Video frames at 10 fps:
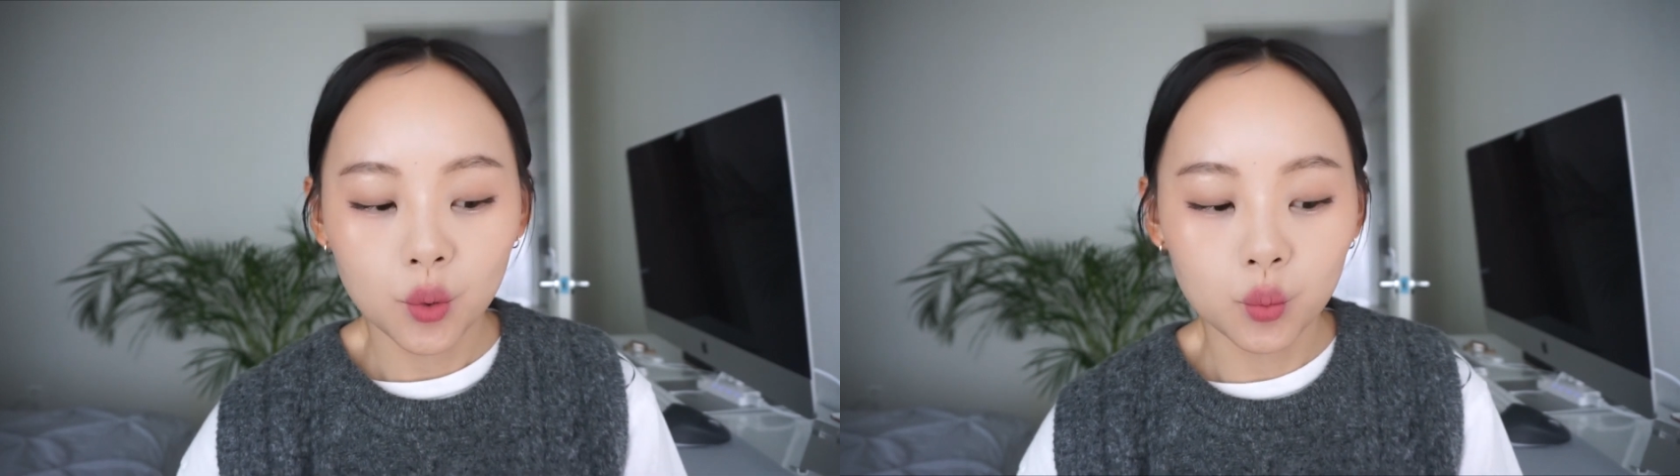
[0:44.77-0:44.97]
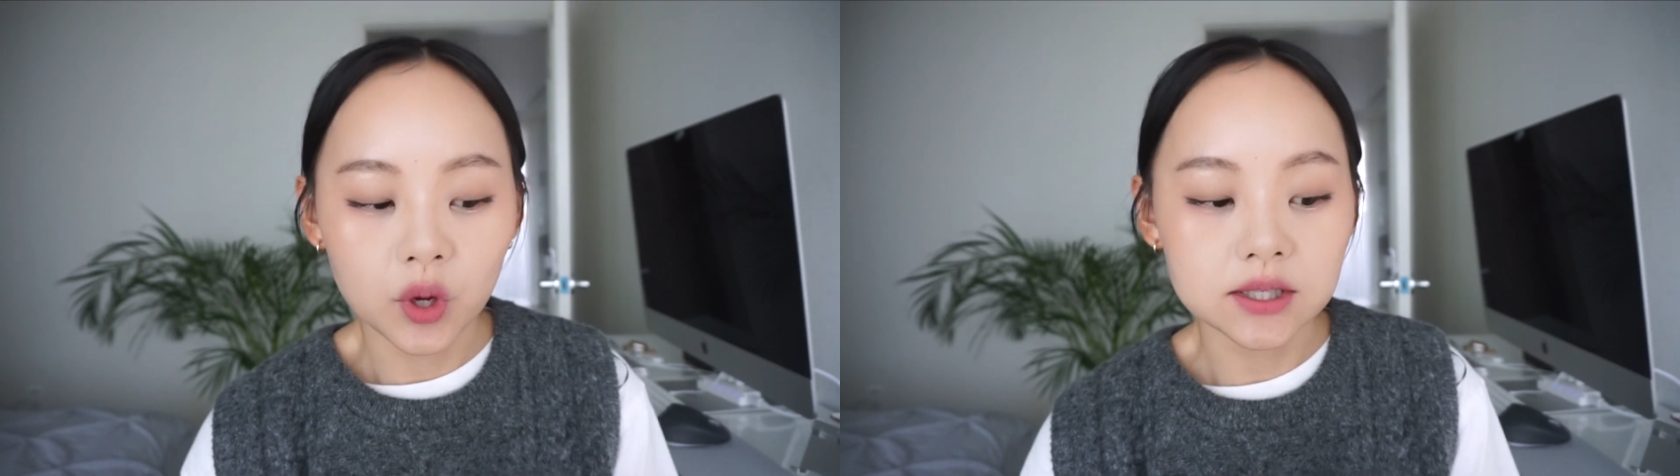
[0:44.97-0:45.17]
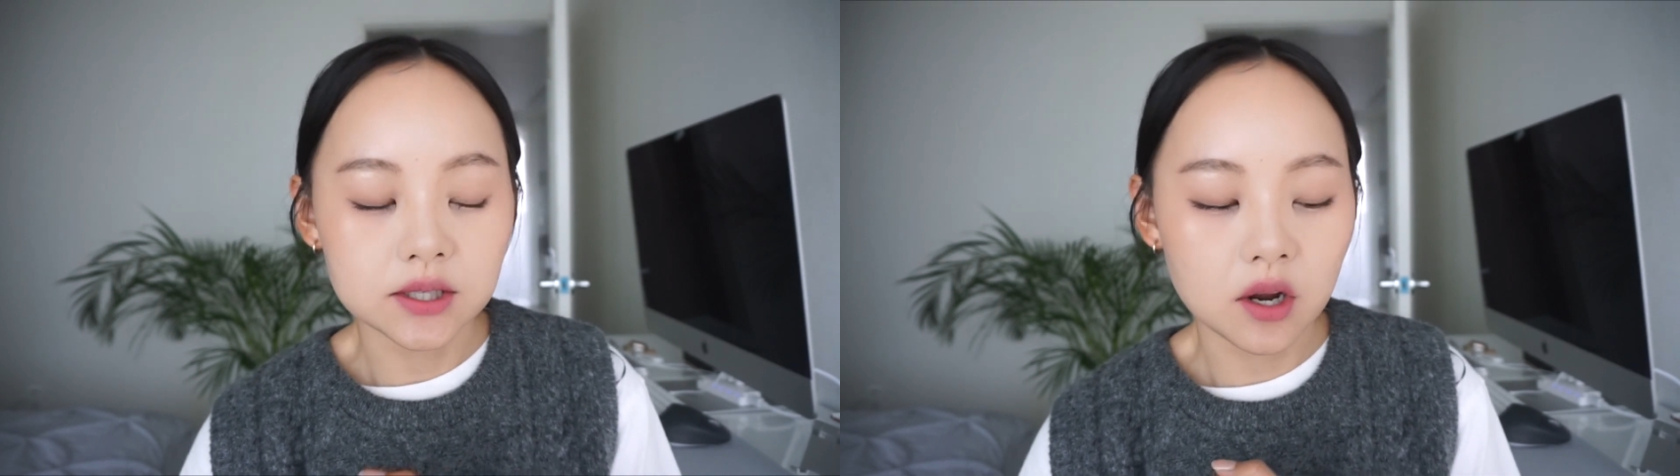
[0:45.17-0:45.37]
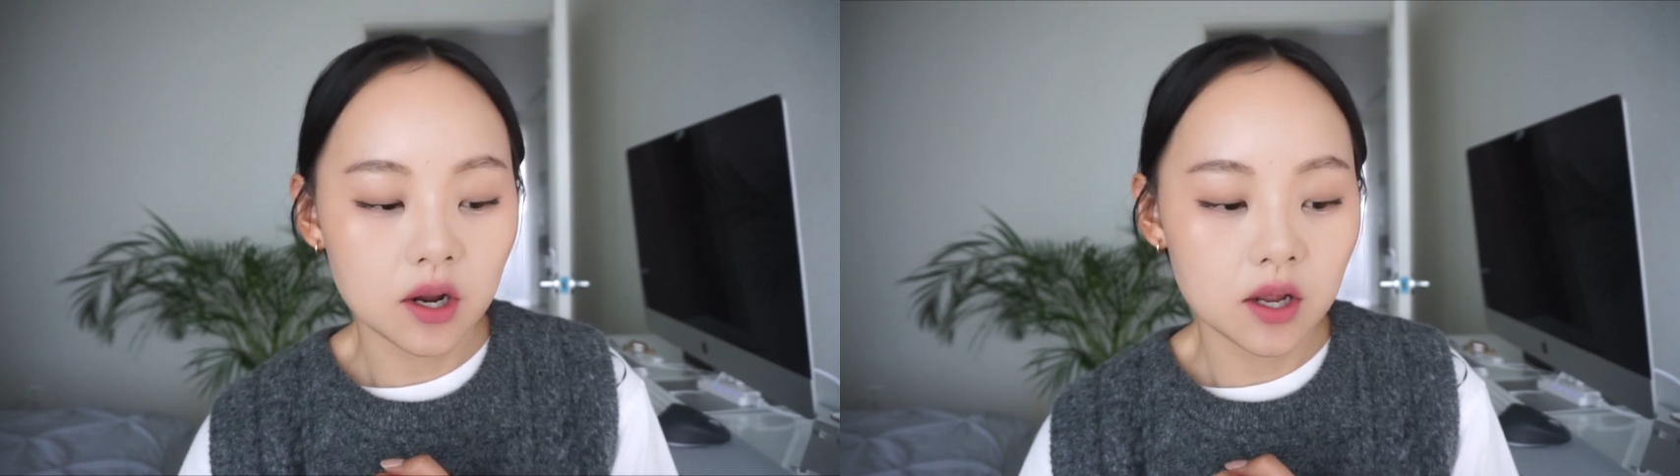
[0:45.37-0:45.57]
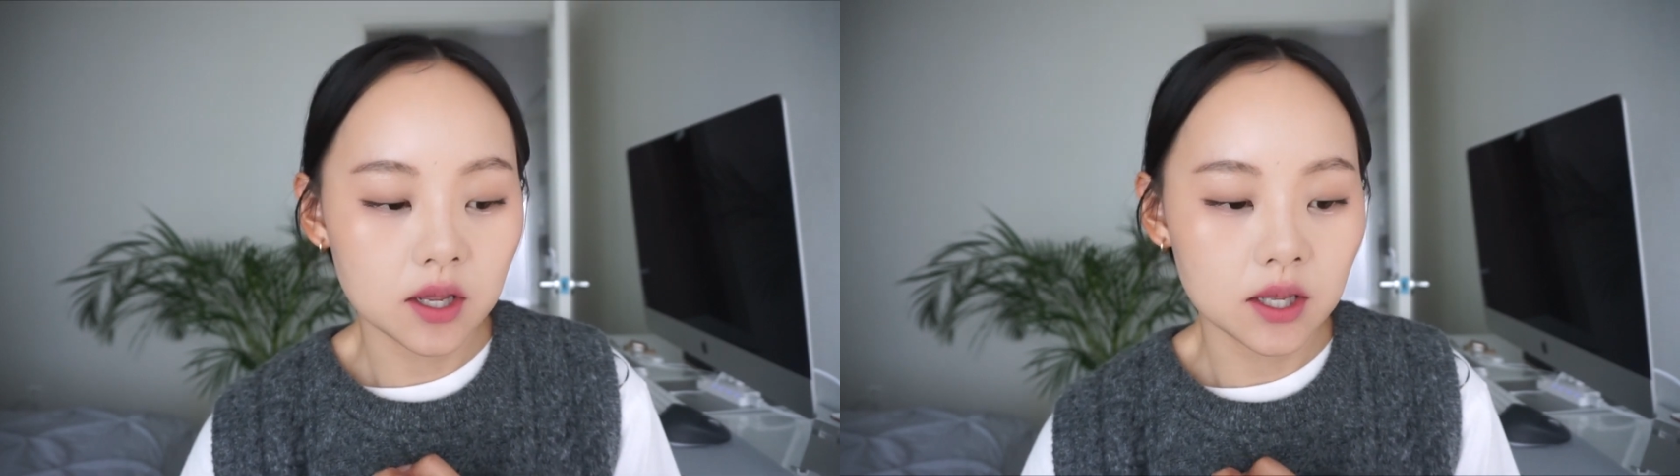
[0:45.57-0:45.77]
what
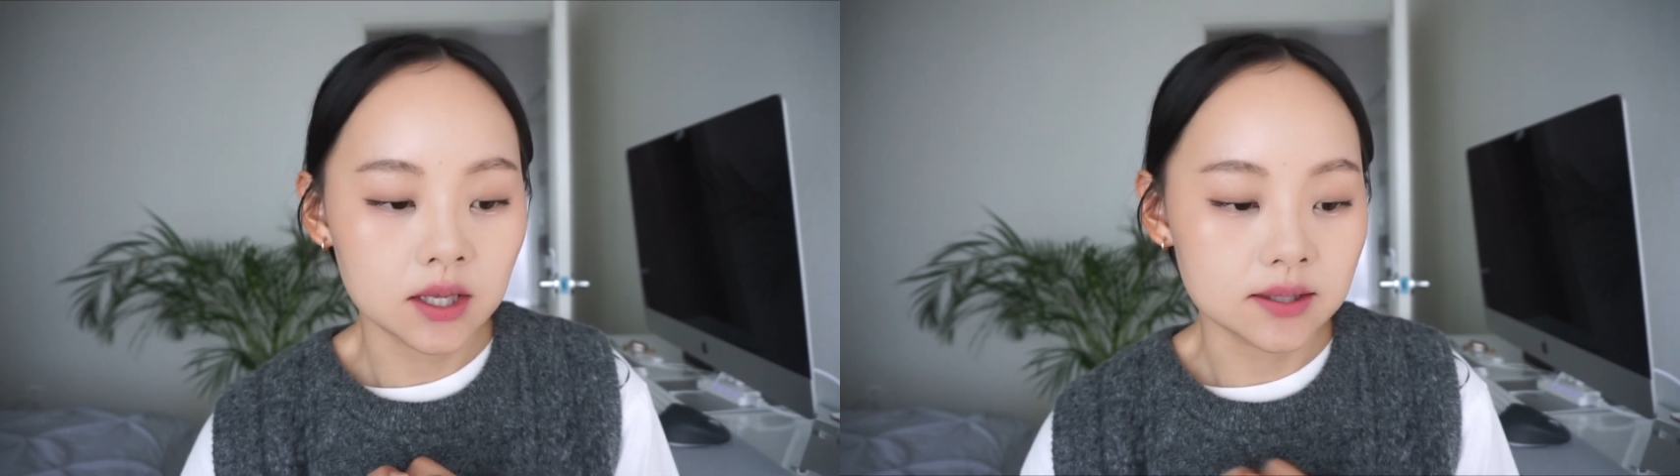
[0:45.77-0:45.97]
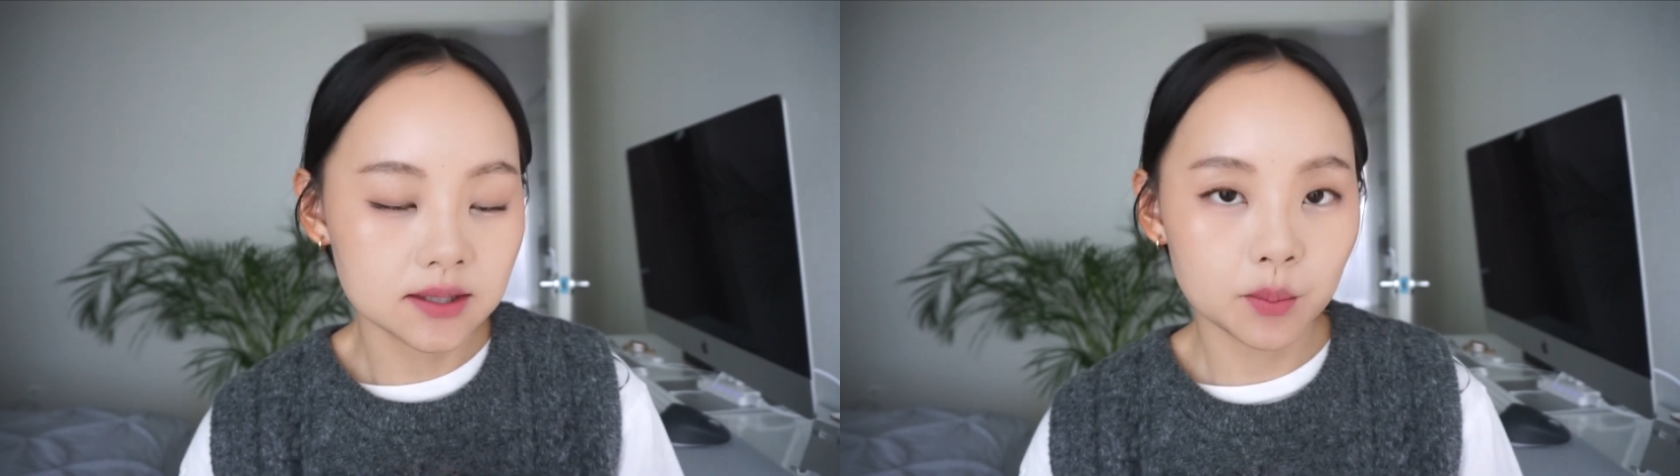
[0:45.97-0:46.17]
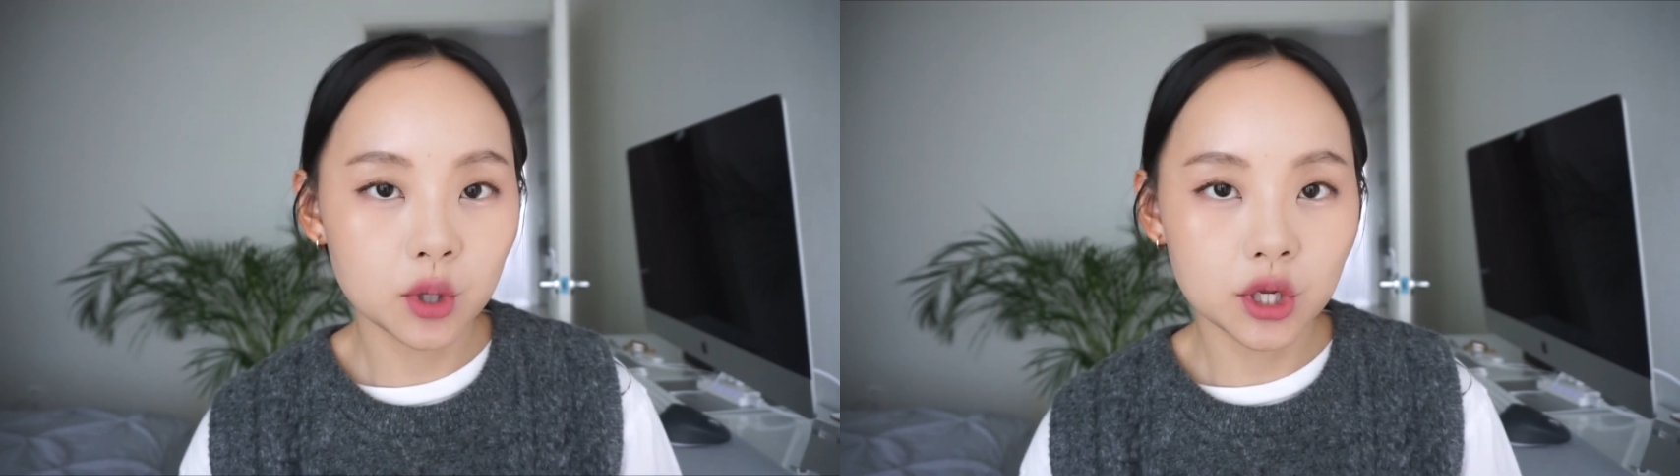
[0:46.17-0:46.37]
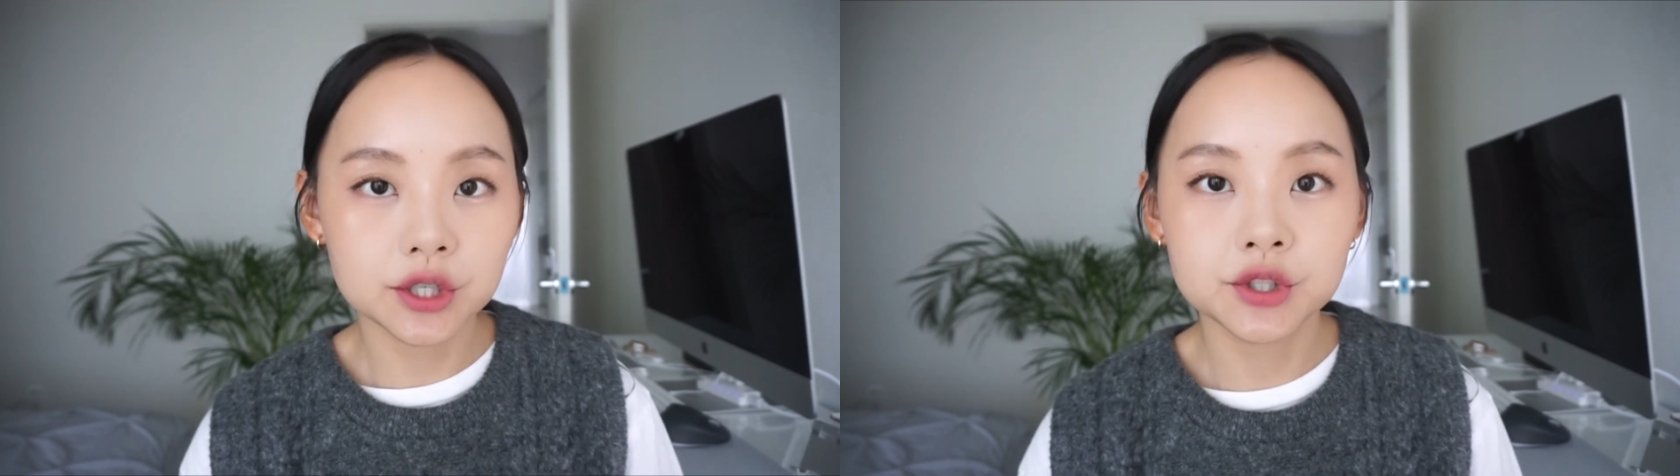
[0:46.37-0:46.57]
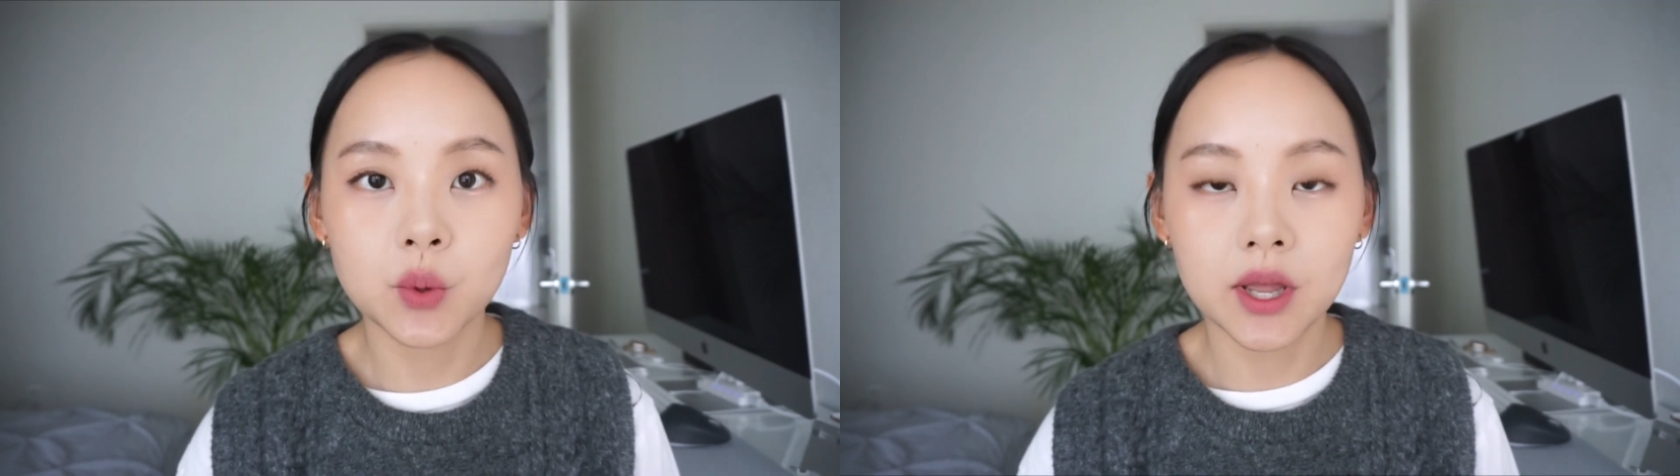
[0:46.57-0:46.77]
is similar to